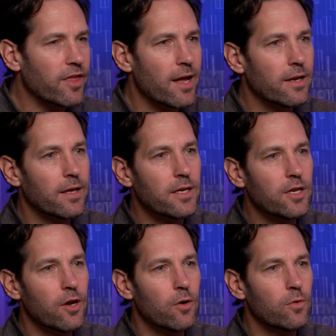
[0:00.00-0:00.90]
thought
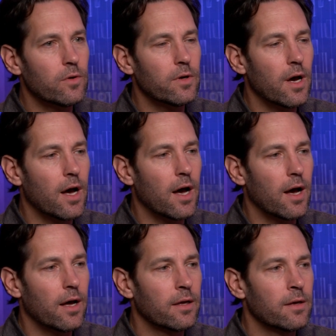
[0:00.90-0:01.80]
you know
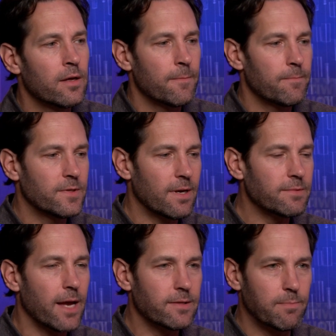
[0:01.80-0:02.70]
uh,
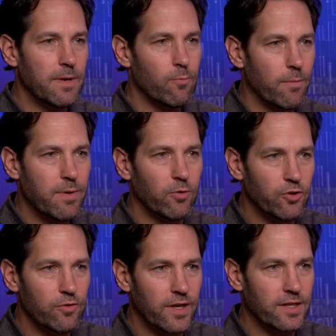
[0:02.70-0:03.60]
sometimes when people
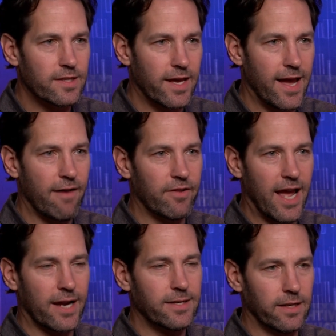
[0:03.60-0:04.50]
do this, they have an
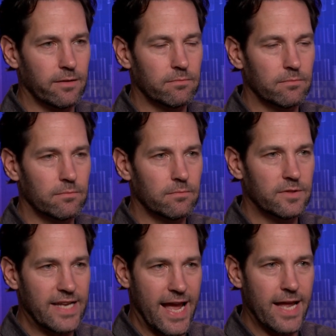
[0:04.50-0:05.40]
acting
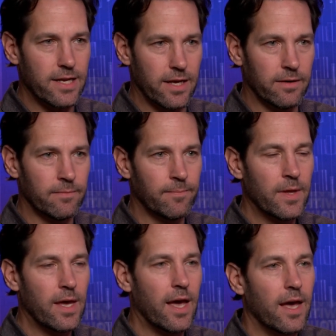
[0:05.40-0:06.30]
stand-in, mm -hmm.
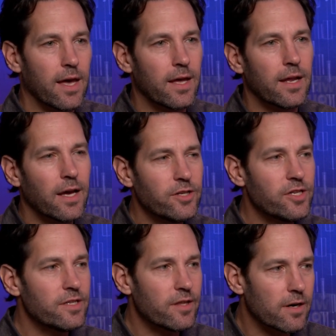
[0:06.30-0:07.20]
and I
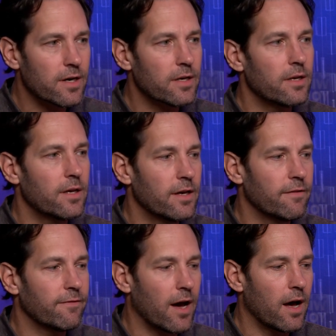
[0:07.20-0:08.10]
just thought
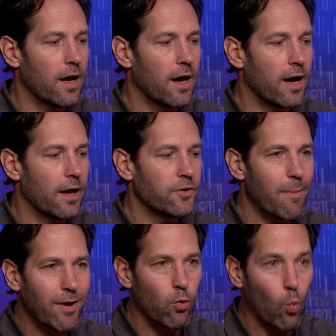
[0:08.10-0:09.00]
if uh, no
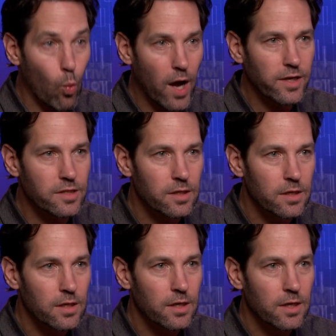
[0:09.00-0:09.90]
matter what,
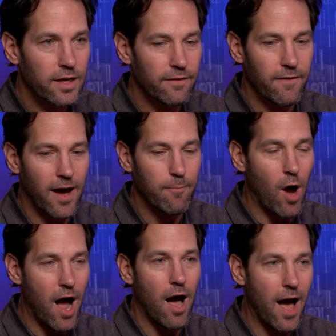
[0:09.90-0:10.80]
if
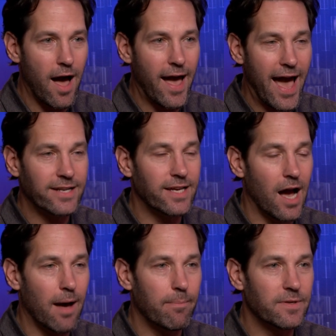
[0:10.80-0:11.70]
I'm acting
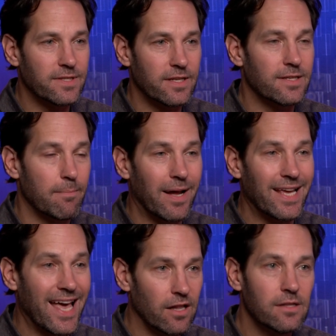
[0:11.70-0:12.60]
opposite
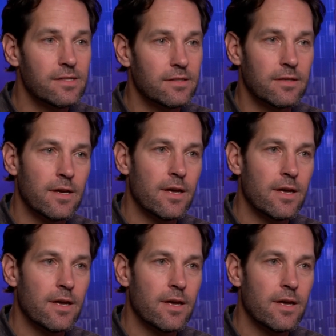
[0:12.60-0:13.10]
somebody else,